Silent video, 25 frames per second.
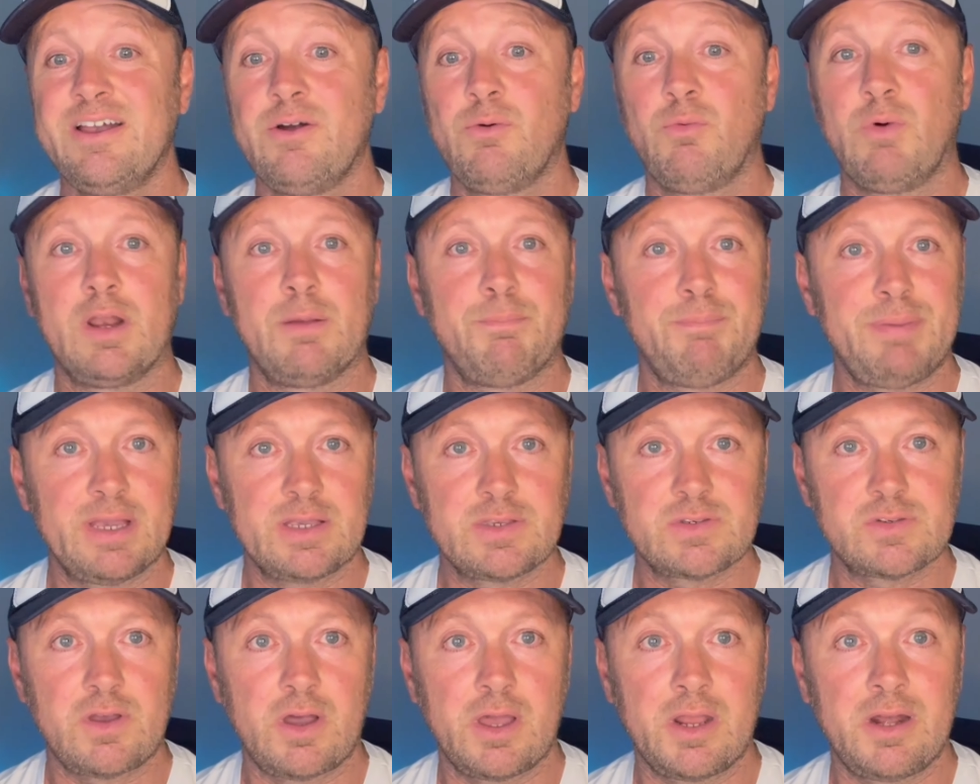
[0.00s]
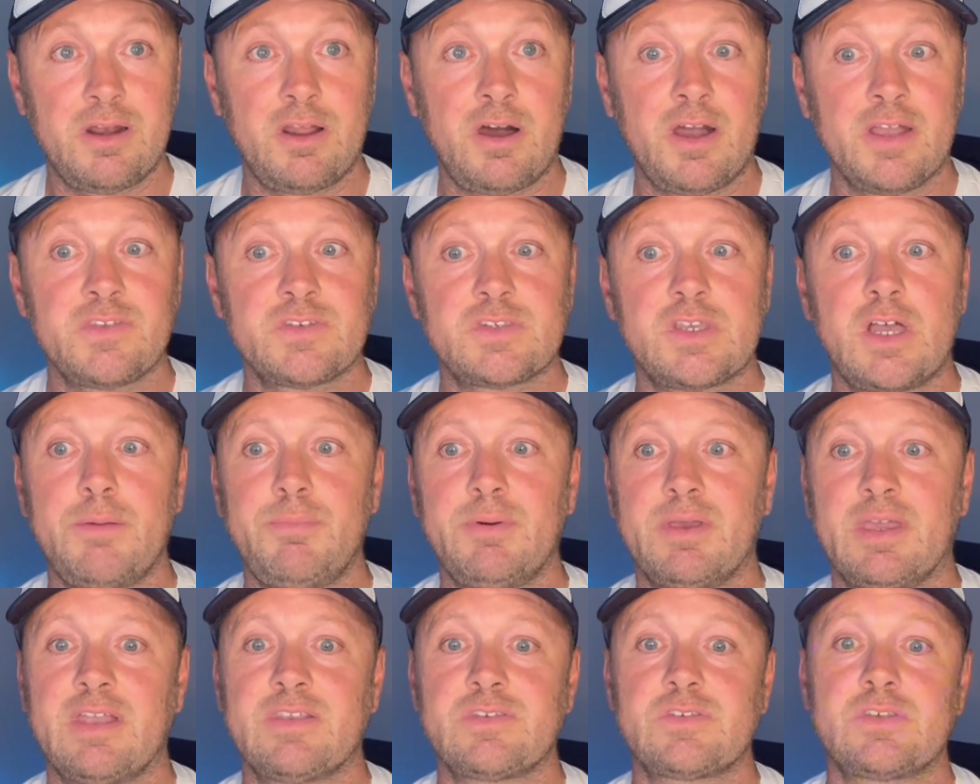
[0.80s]
When a big side lines
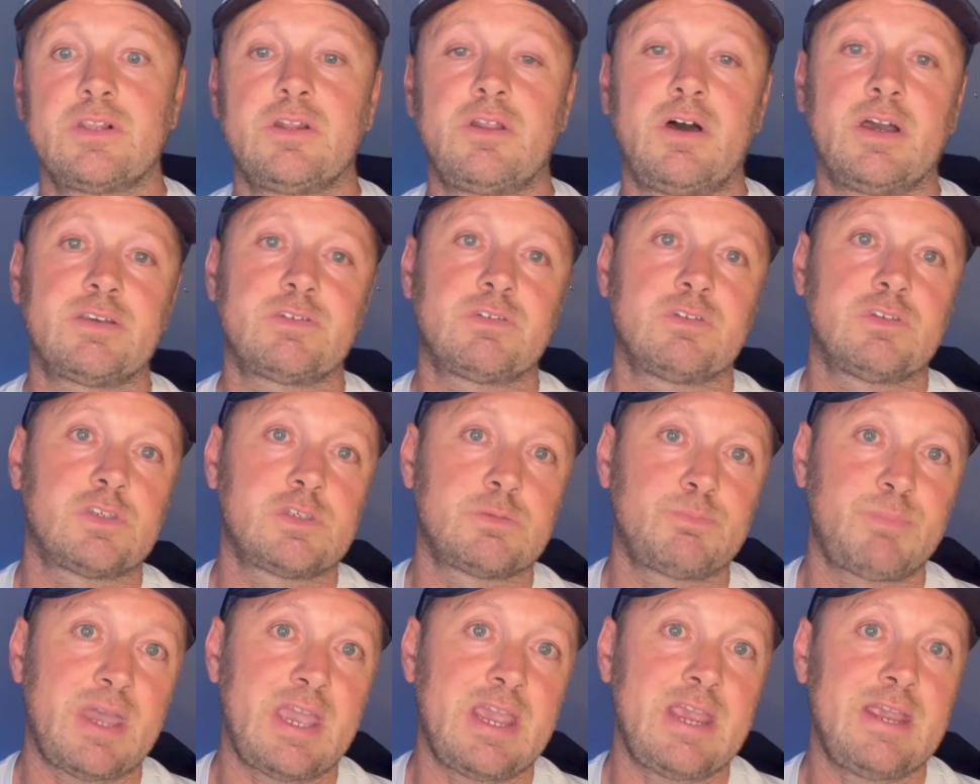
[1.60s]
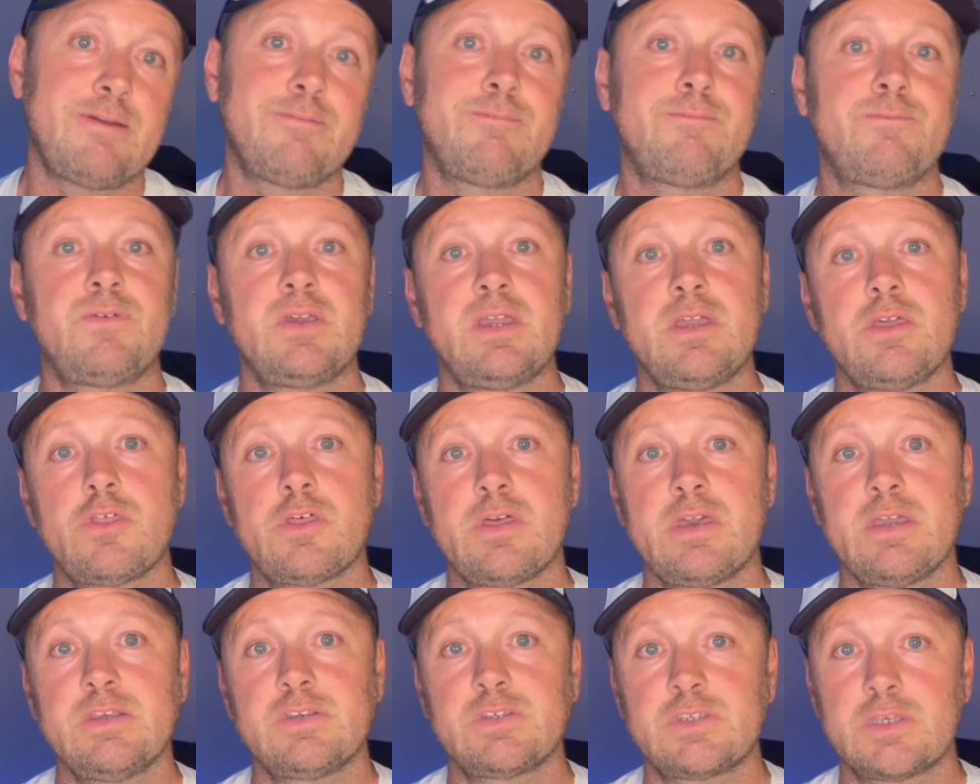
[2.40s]
up against the likes of Spain,
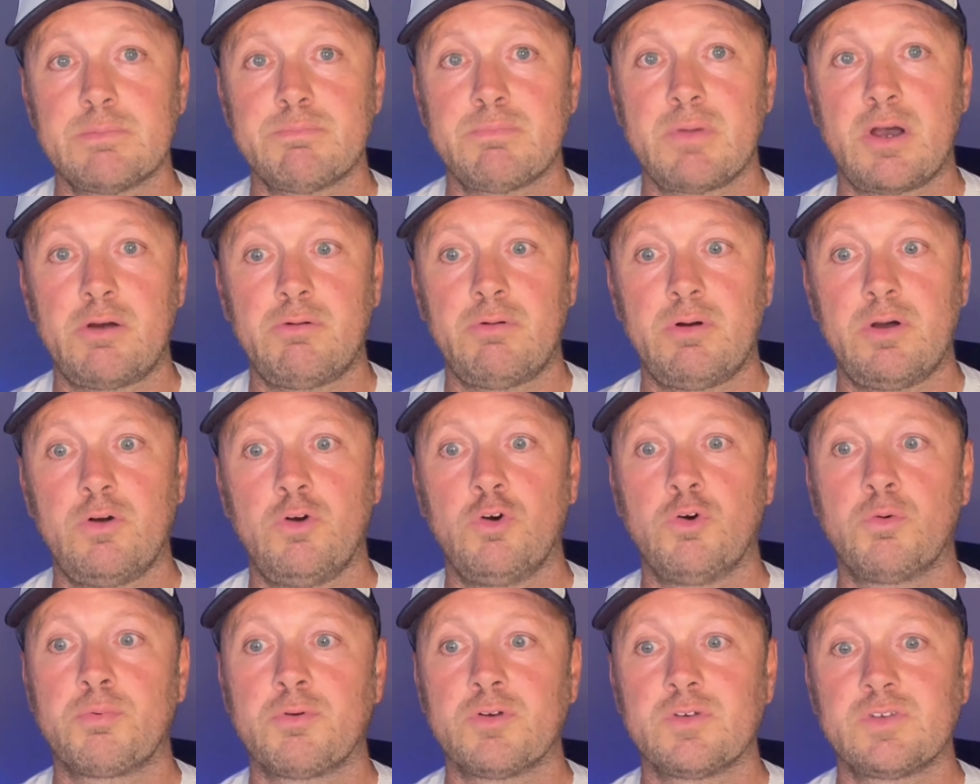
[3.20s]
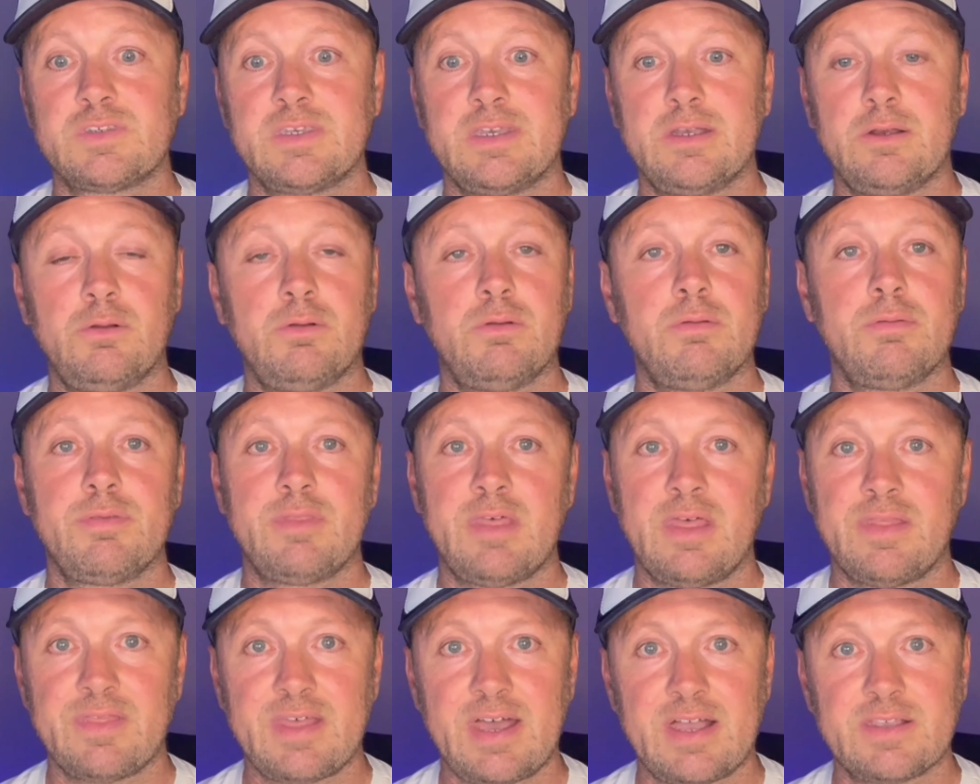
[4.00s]
Fiji, Samoa or Brazil,
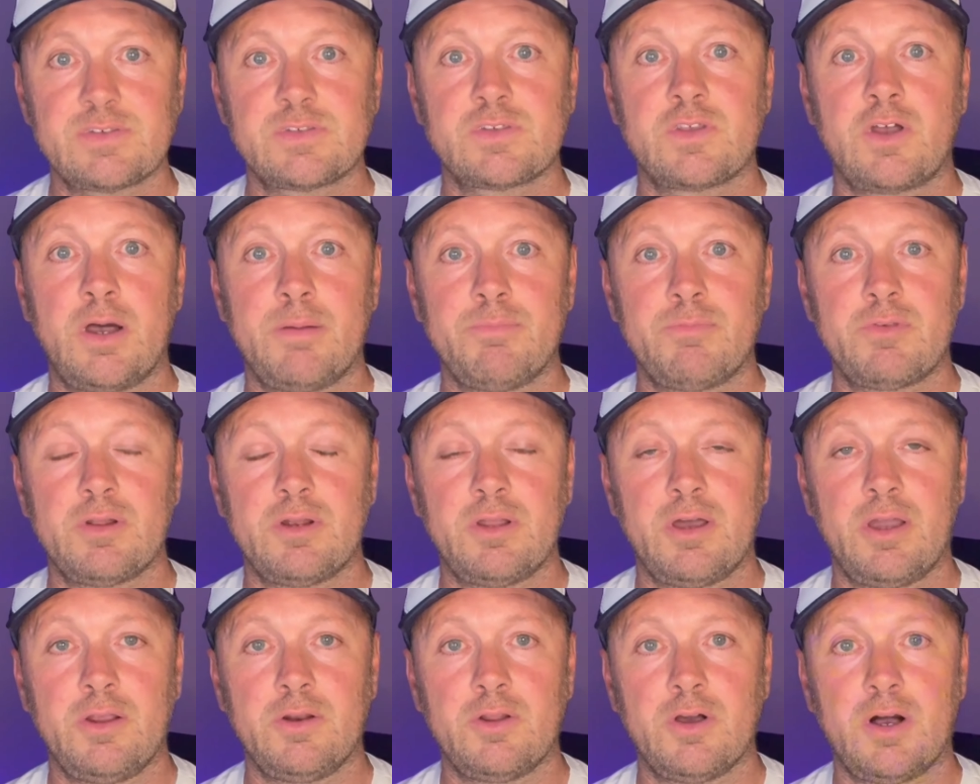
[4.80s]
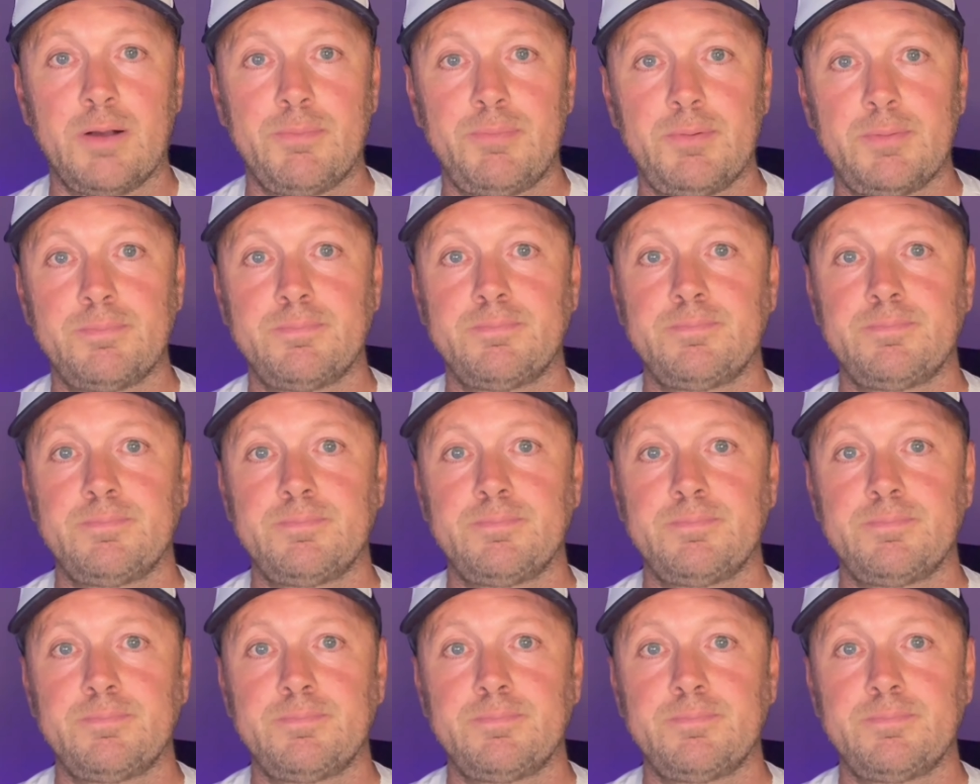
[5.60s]
then that's time to load up.